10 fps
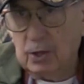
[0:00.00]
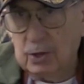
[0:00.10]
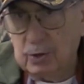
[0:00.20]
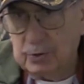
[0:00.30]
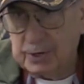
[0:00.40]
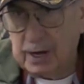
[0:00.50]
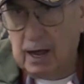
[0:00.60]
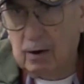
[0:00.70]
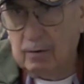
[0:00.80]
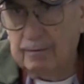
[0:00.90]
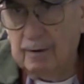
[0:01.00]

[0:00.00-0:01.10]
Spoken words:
used our